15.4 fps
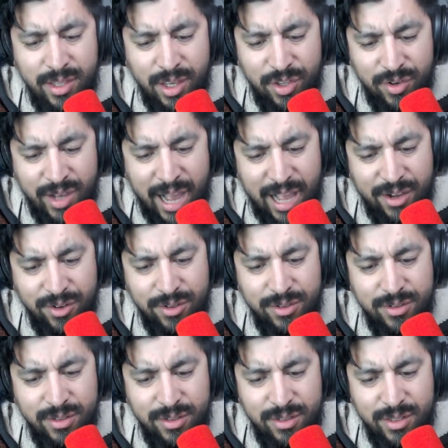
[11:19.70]
Kaido,
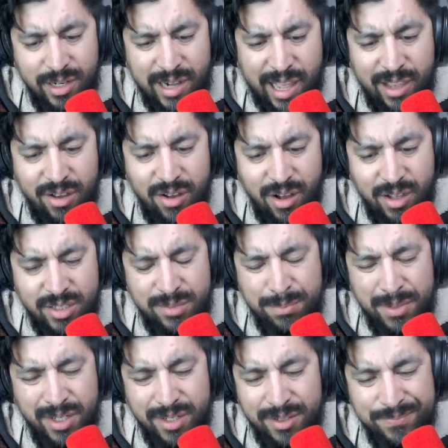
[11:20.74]
the 9 cost,
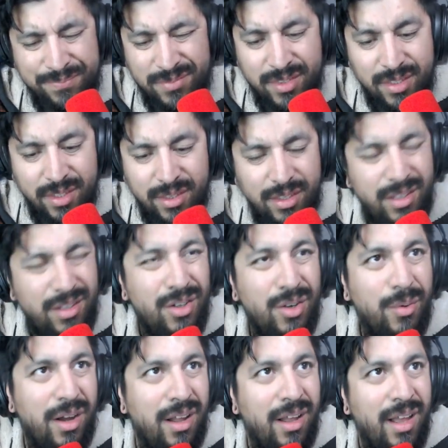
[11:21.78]
but you know
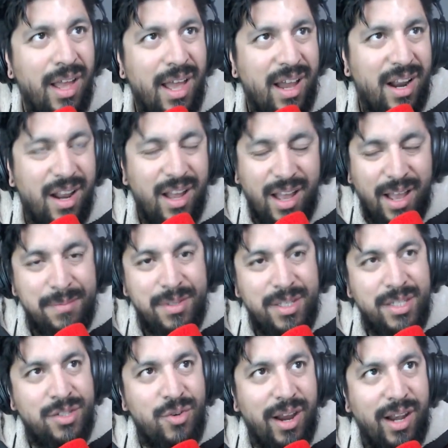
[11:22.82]
what? I'm
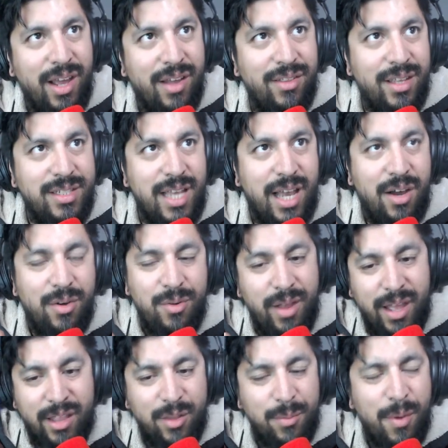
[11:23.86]
just trying out this out.
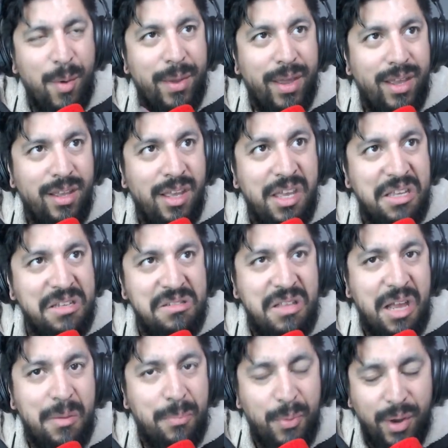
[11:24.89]
At the moment, it's
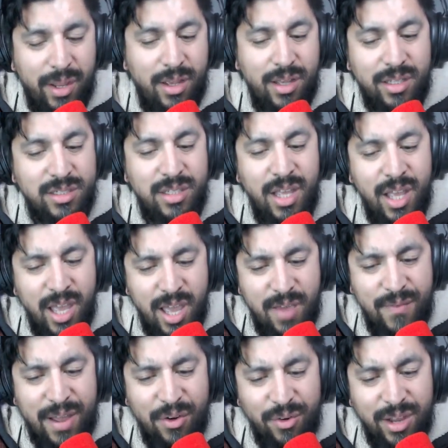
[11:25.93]
not a brick, because if
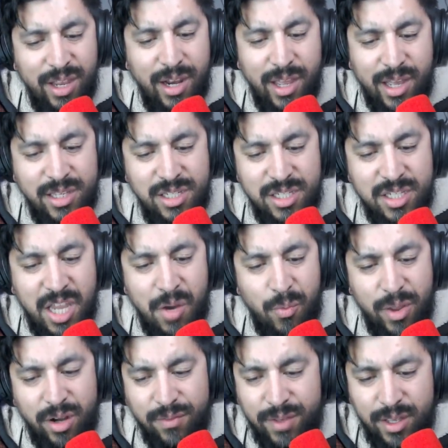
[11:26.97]
I don't need it, I just get
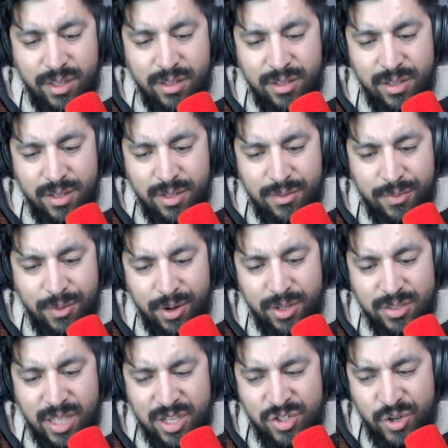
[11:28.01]
rid of it. For else,
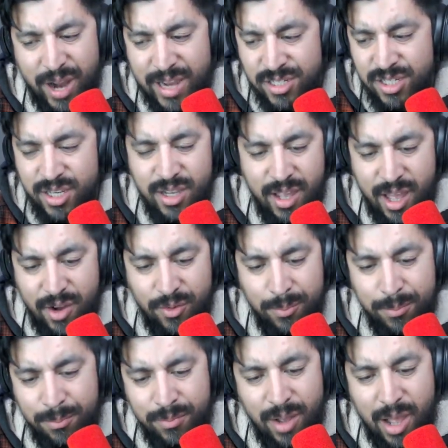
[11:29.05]
I'll trash it. I don't
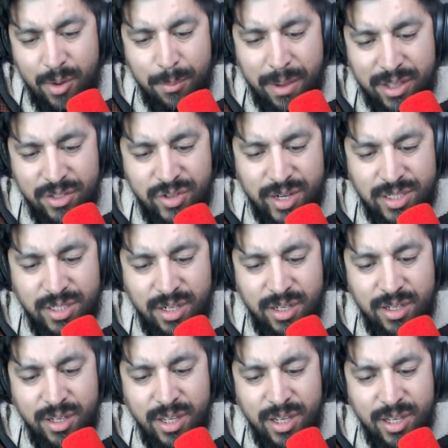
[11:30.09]
mind trashing it.
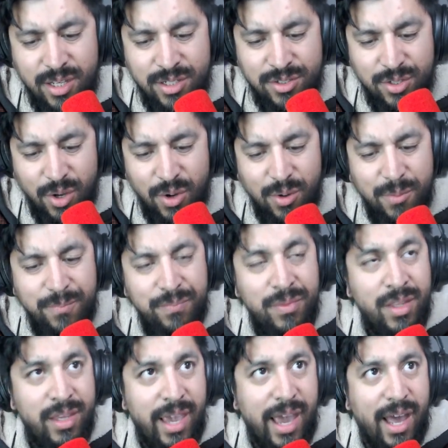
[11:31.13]
So
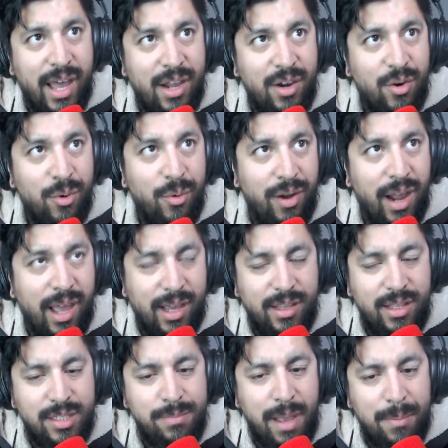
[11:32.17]
yeah, I don't rely on
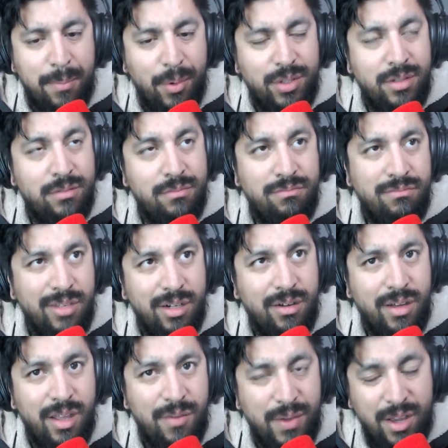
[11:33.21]
these bad boys. You know,
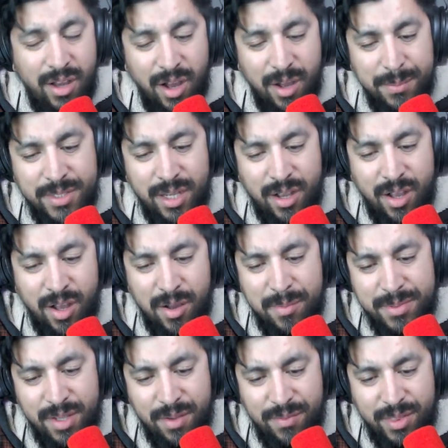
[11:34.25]
if it comes, it
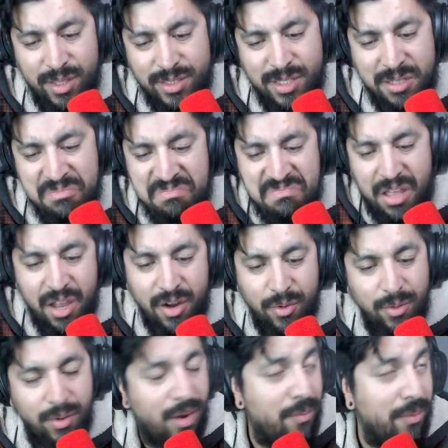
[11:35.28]
comes. If it doesn't,
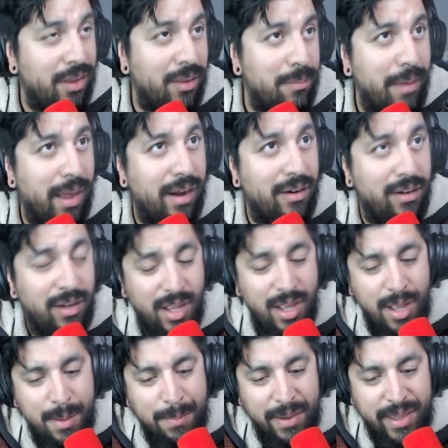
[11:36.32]
I really don't matter.
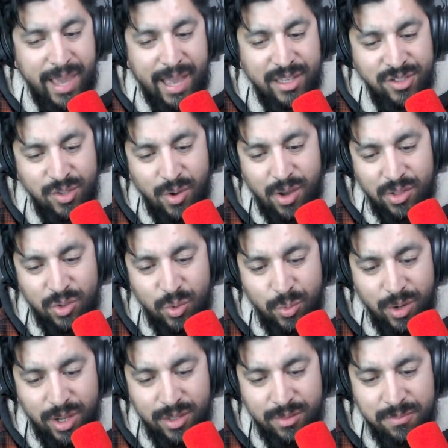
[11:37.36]
But yeah, so I do
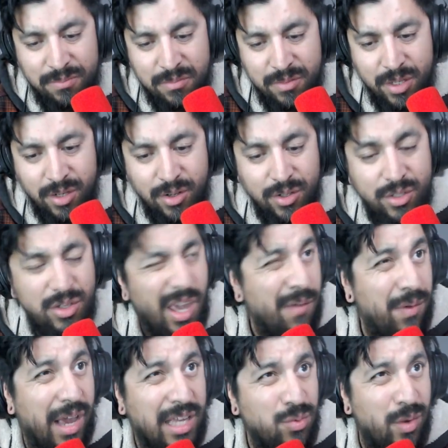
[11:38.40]
run. You know, if
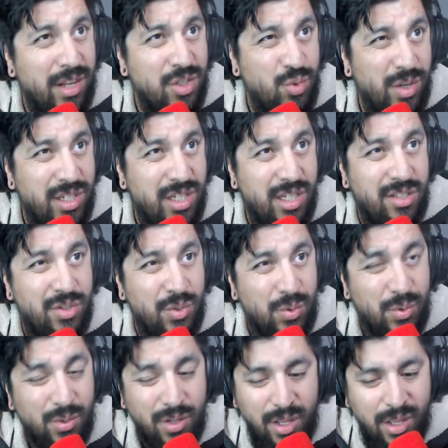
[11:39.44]
you guys want to switch it
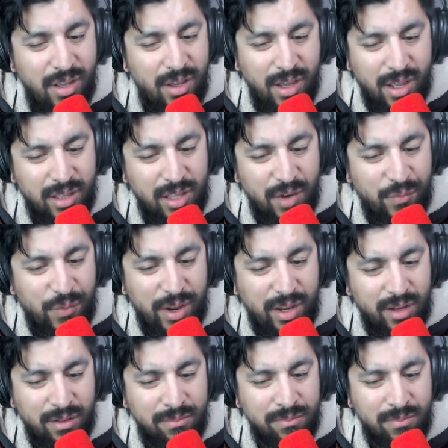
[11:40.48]
to a
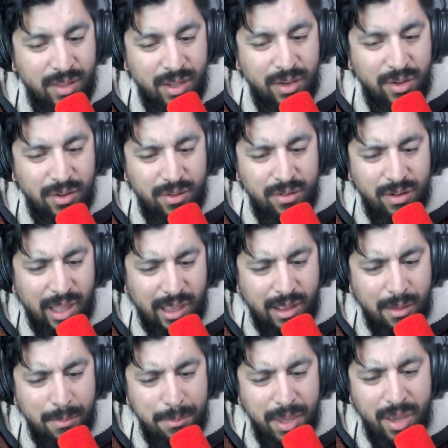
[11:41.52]
different, you know, like a
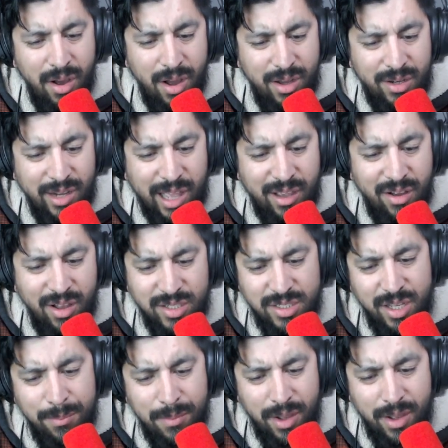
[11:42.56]
Mihawk 9 cost, 9